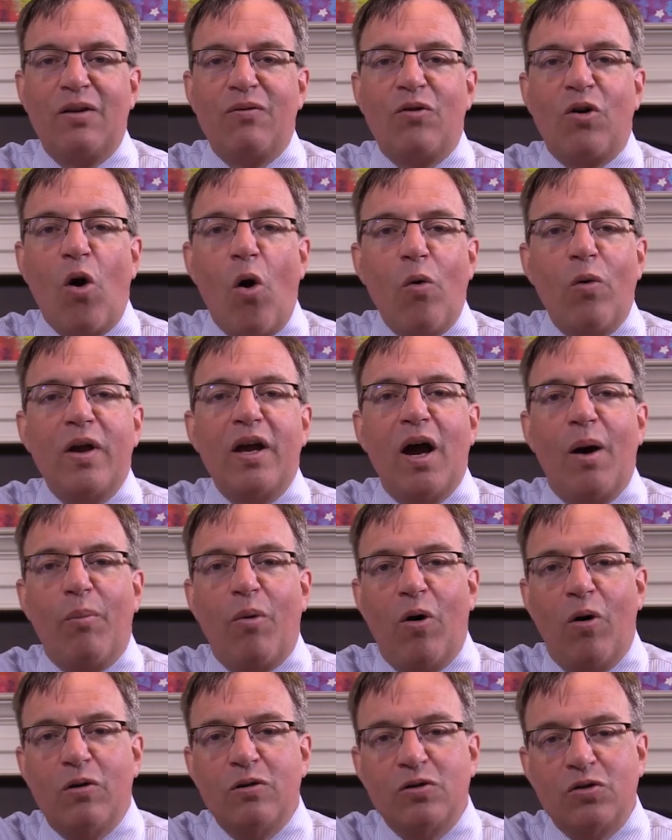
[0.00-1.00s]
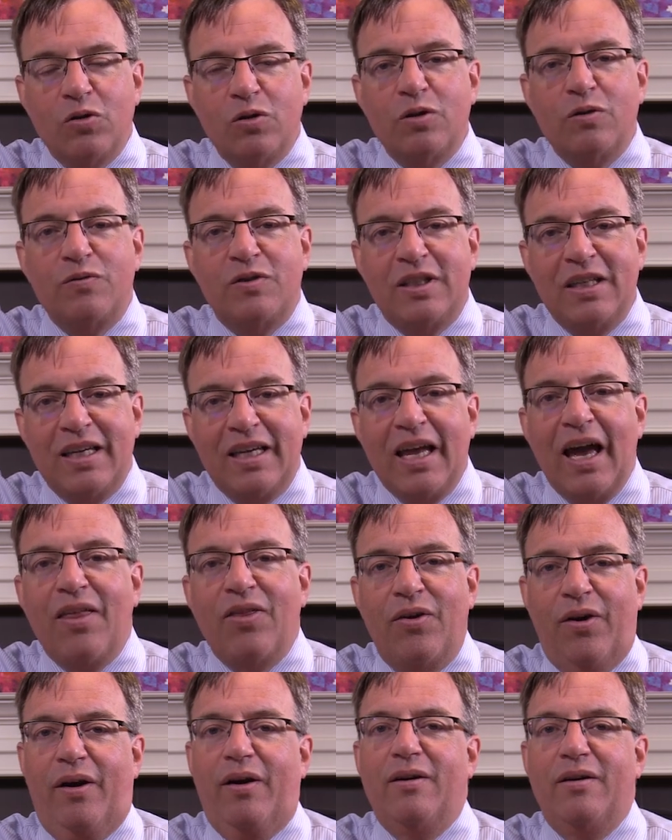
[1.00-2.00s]
of going up all sort of
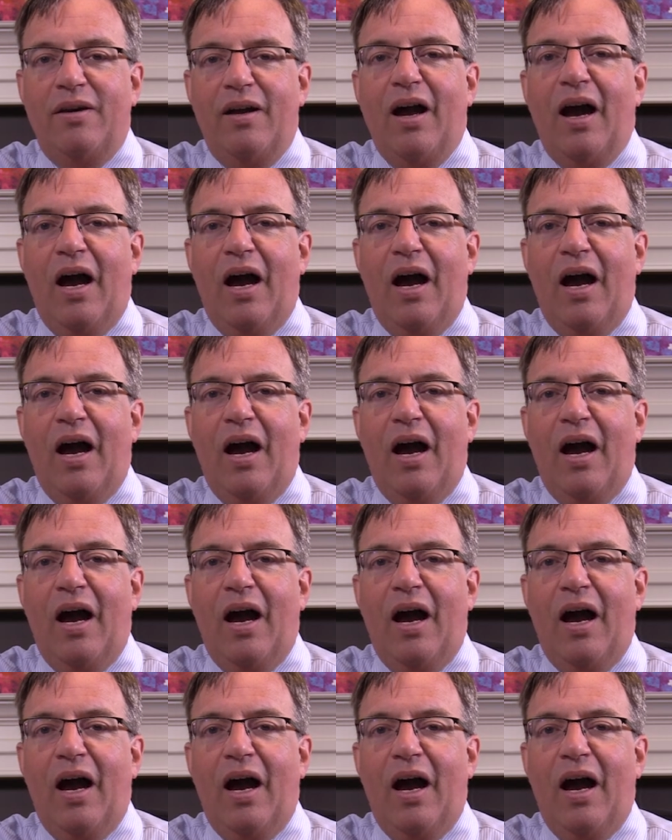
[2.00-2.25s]
together